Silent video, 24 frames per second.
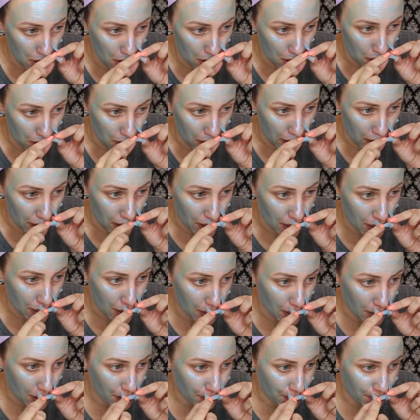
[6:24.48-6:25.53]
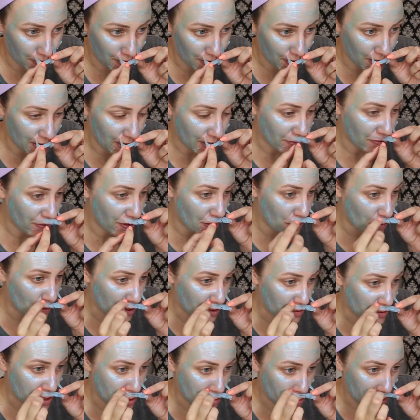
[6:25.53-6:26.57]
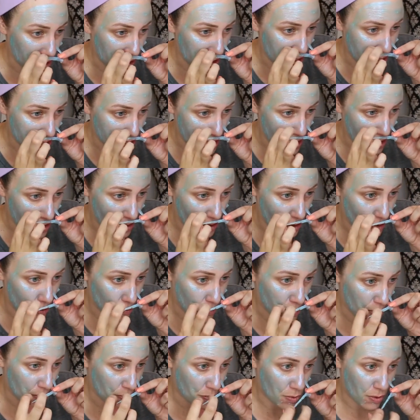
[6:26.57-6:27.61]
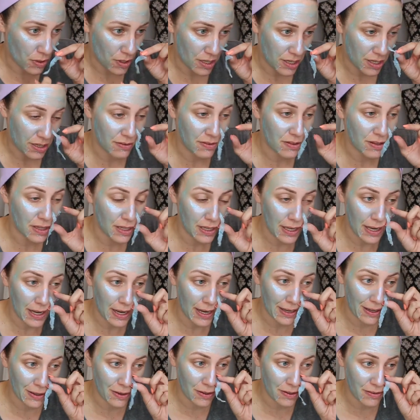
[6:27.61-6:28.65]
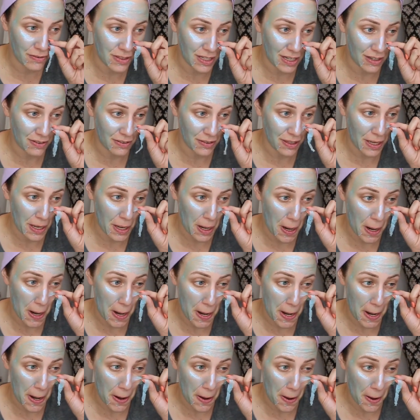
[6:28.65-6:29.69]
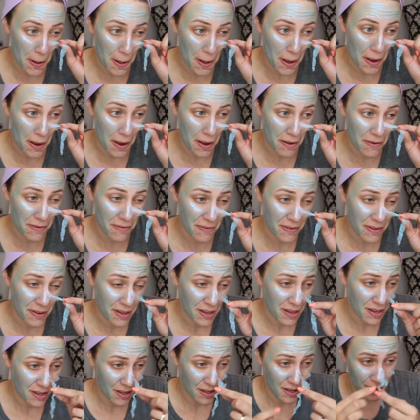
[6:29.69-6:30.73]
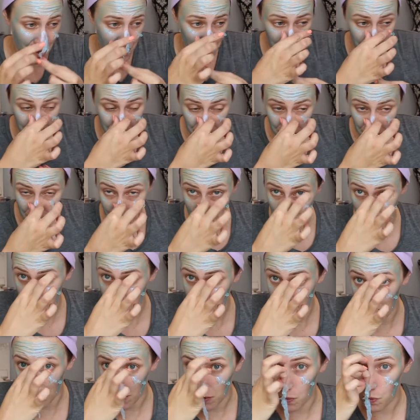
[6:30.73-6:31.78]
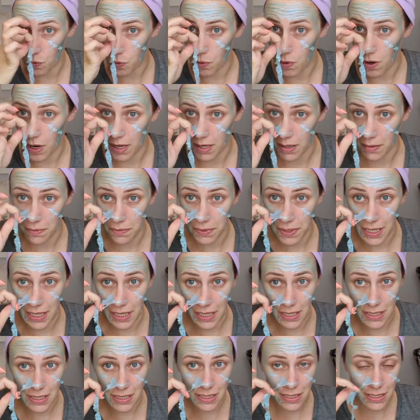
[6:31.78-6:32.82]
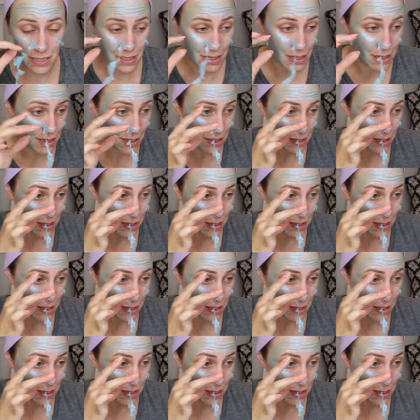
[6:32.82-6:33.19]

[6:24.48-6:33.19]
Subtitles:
Oh yeah. I feel like if I would have spread this a little bit more evenly, I could have definitely gotten it all off in like one piece.